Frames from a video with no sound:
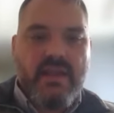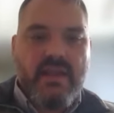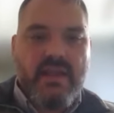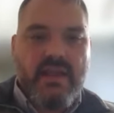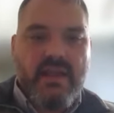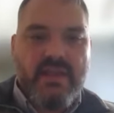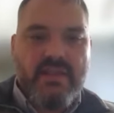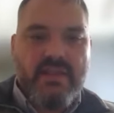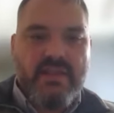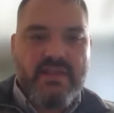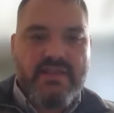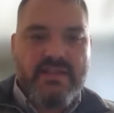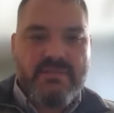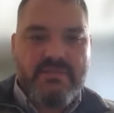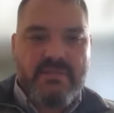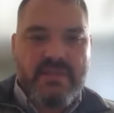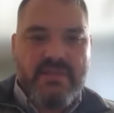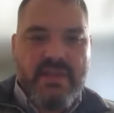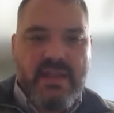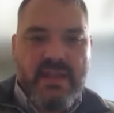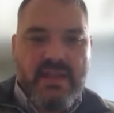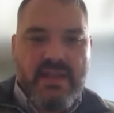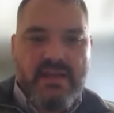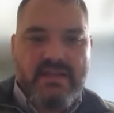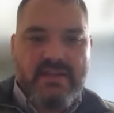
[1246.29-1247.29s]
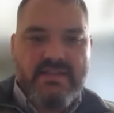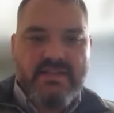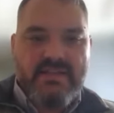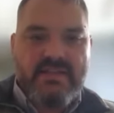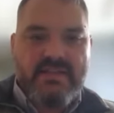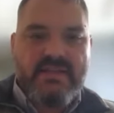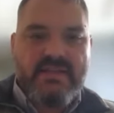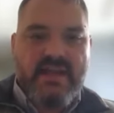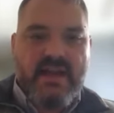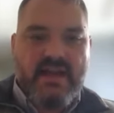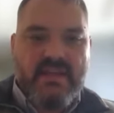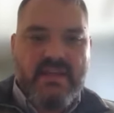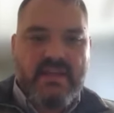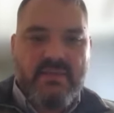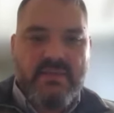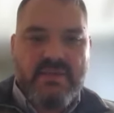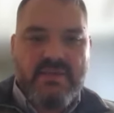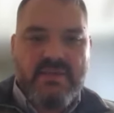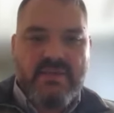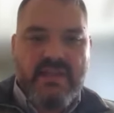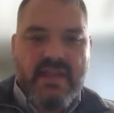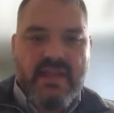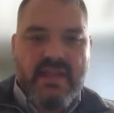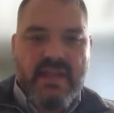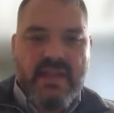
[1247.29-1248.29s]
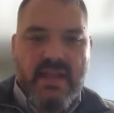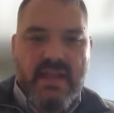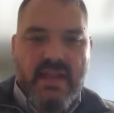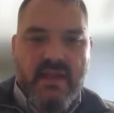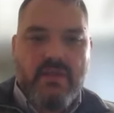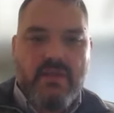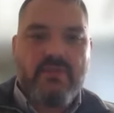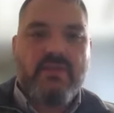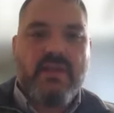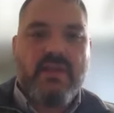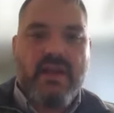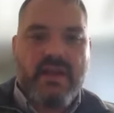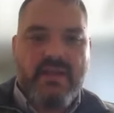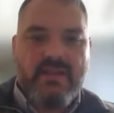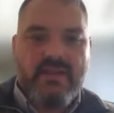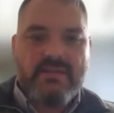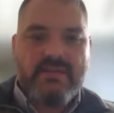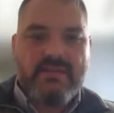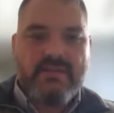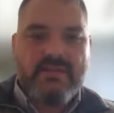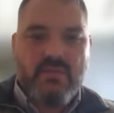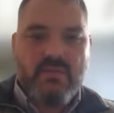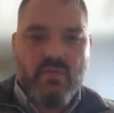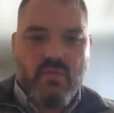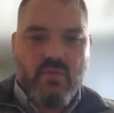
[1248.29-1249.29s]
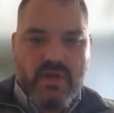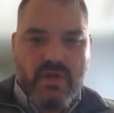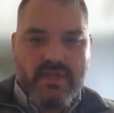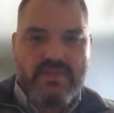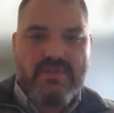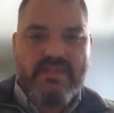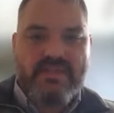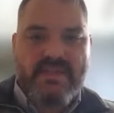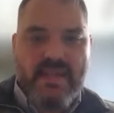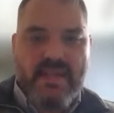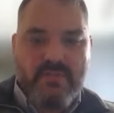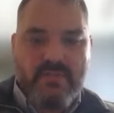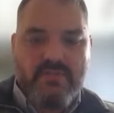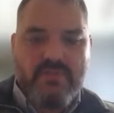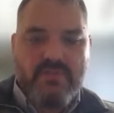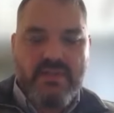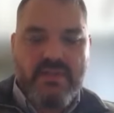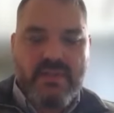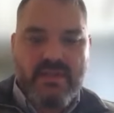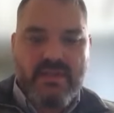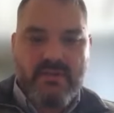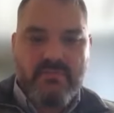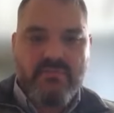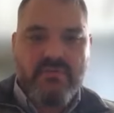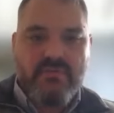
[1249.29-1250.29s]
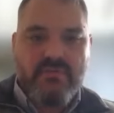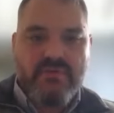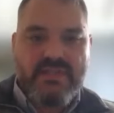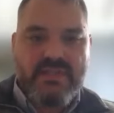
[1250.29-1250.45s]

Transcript: And this plan is a document that outlines what sampling